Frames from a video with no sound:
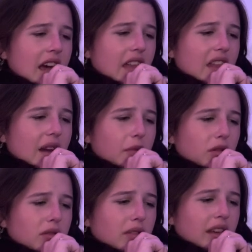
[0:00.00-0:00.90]
And then I'm
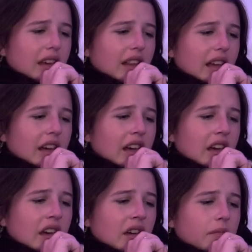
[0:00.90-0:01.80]
also thinking like,
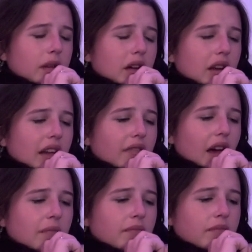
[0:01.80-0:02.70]
but if
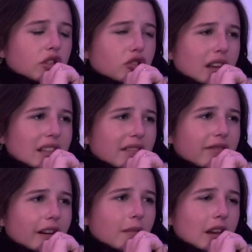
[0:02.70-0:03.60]
I'm dressing
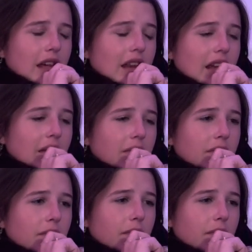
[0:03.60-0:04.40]
feminine and